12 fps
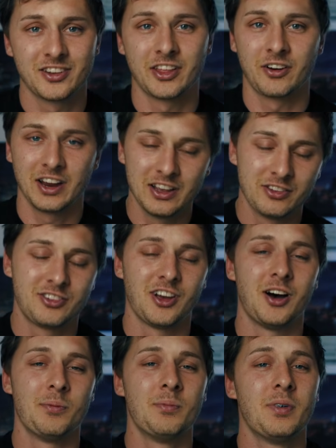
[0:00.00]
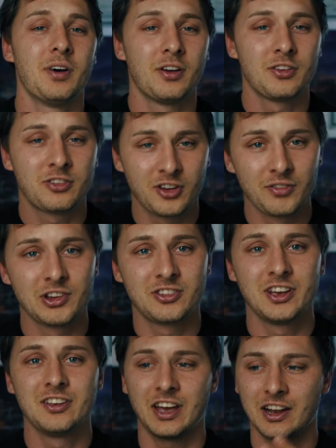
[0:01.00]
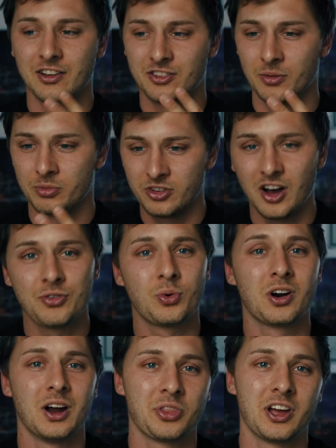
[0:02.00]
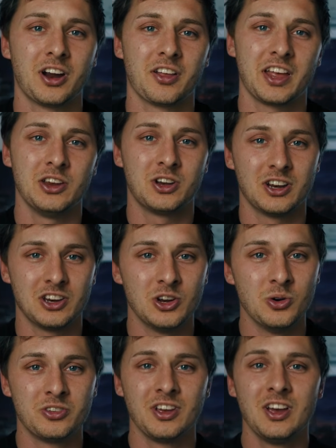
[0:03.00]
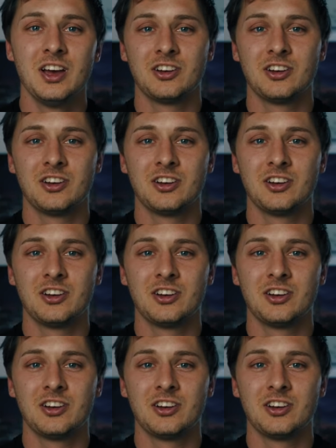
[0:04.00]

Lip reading: There is some services and some software out there that you can use